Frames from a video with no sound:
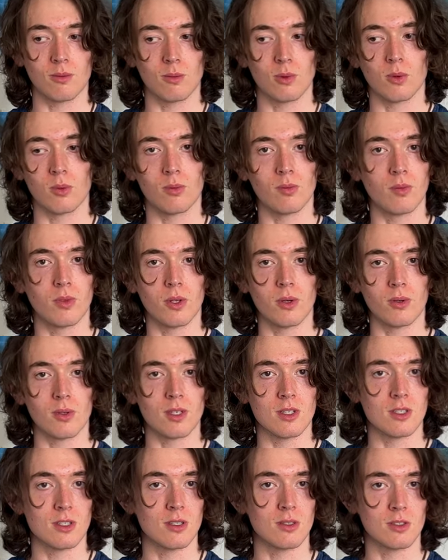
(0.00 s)
"Well, no,
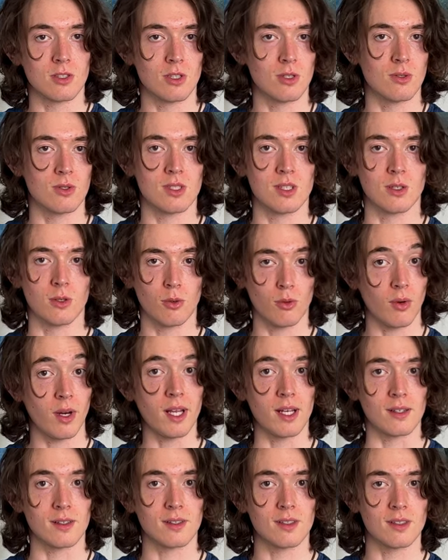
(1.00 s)
these shoes did
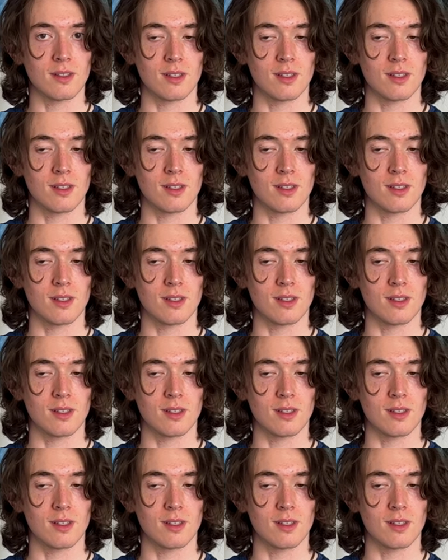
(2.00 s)
great.